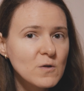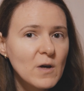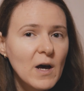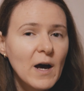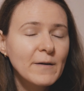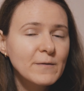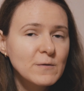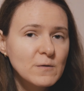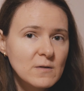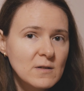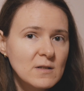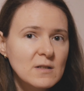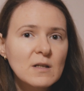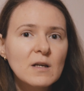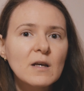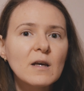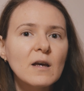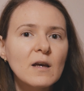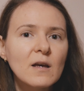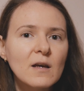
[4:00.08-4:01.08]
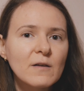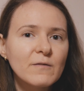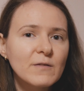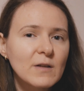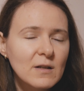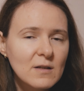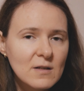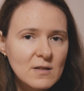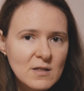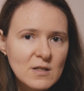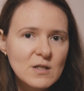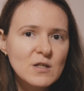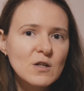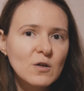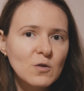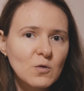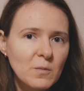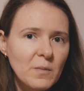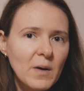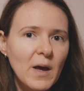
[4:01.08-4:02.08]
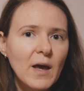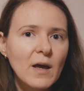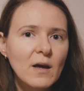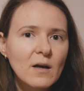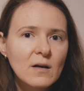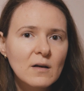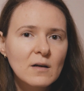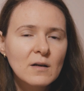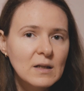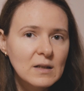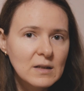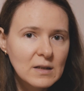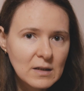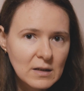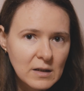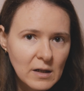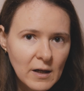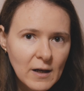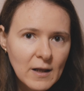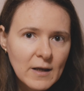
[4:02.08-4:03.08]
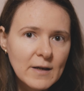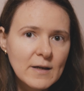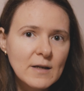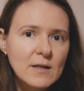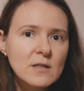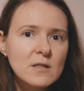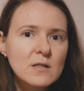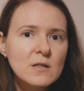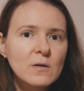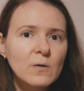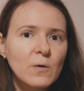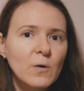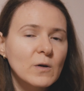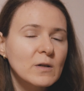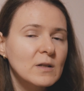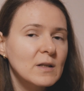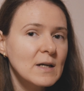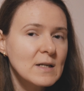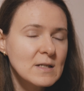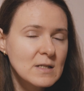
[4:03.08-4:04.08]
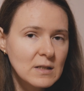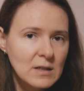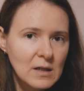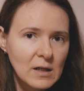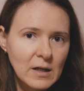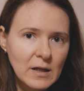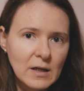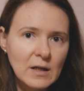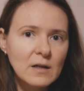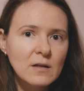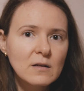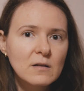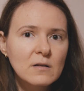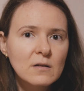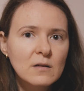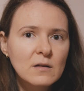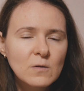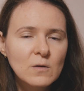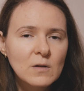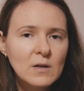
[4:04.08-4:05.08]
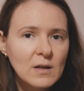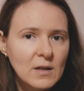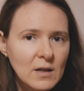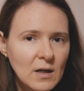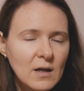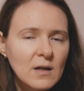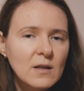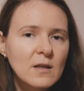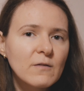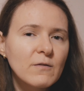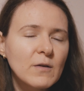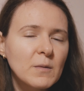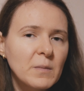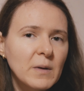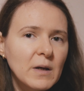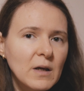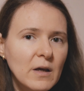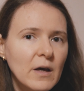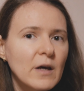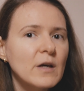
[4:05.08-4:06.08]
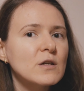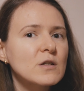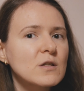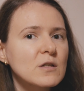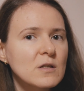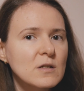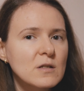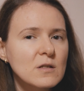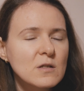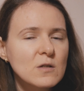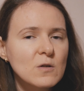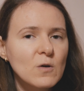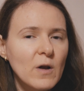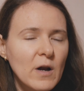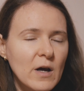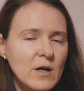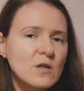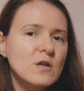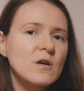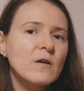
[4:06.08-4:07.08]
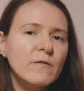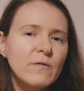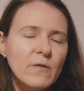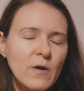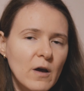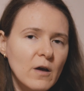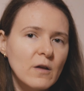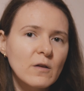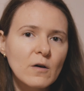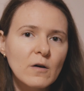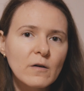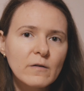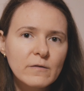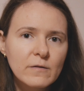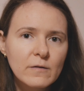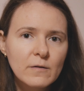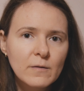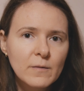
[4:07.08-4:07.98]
you have to see if the decision you make indeed leads or doesn't lead to the negative implications you're actually afraid of.